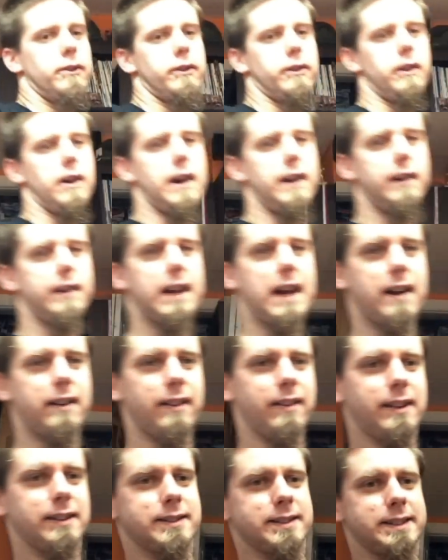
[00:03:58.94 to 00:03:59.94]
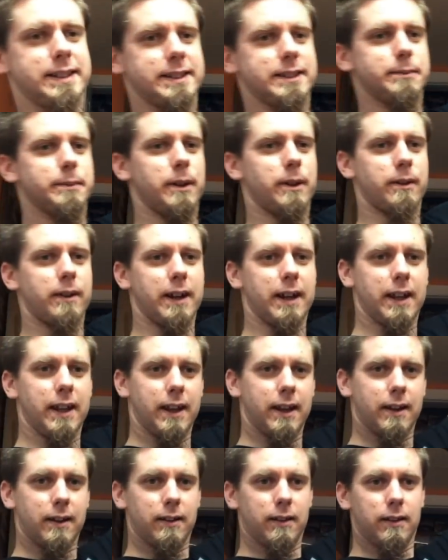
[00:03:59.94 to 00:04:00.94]
Slide it down in this gizmo right
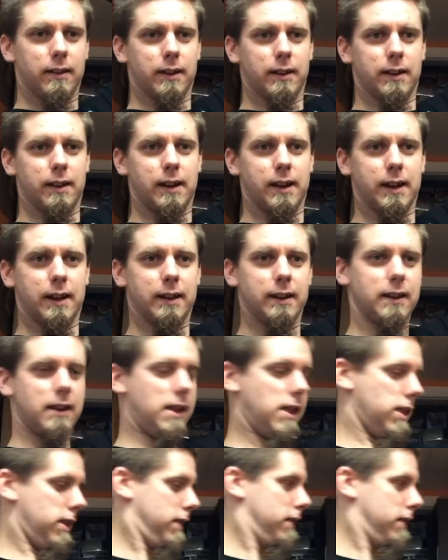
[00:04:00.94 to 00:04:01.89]
here. Look at that.